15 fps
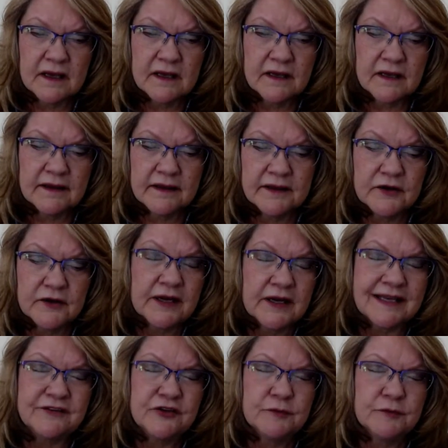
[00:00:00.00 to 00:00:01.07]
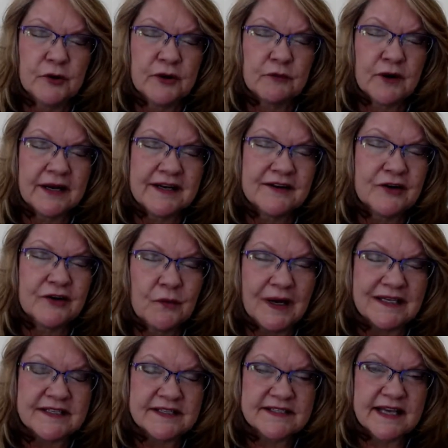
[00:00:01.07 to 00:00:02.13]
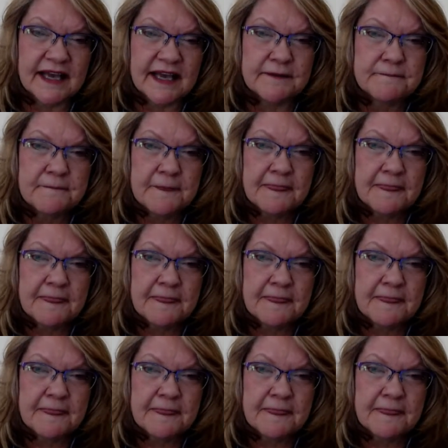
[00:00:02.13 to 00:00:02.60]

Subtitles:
You know, I'd get to a point where I didn't know what to say.